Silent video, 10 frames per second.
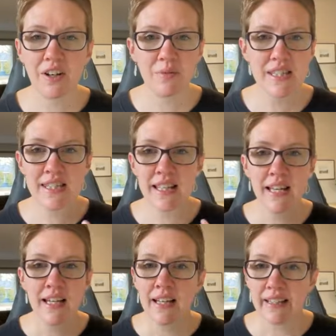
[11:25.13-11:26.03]
It was
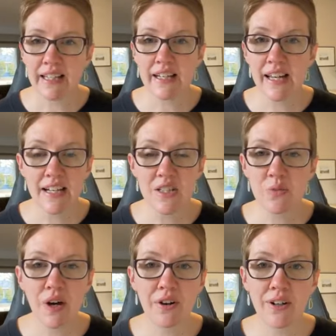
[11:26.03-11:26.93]
like a knit
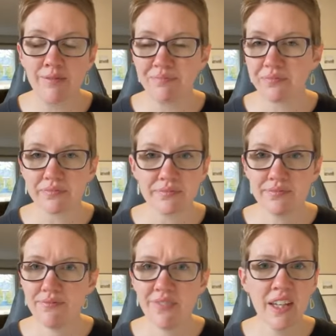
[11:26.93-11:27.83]
sweater,
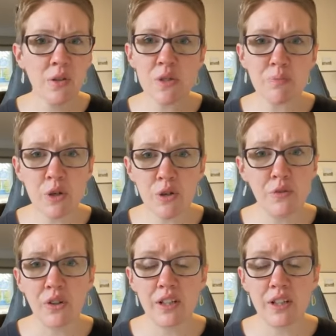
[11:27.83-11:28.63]
and it was beautiful.